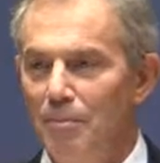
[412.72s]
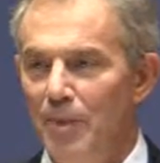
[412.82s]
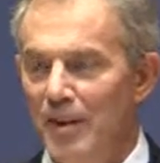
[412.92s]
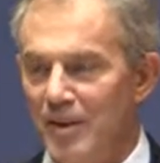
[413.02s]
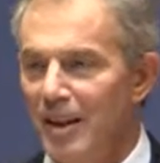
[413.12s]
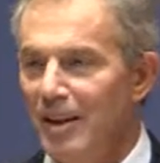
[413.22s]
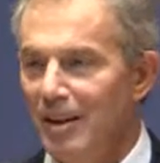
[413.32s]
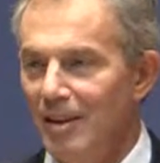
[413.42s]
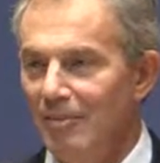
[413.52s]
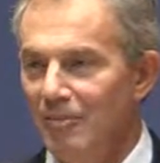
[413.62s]
But the
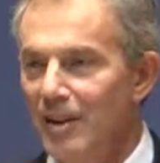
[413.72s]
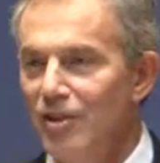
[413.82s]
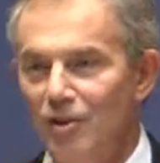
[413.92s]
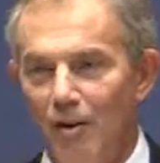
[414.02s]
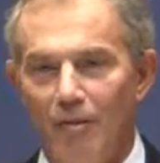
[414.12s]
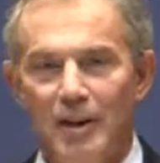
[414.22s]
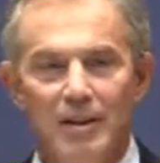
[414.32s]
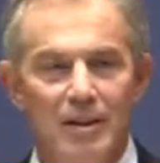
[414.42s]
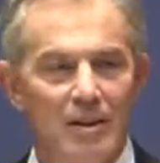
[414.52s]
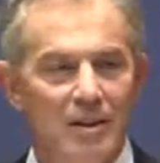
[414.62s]
singular feature of it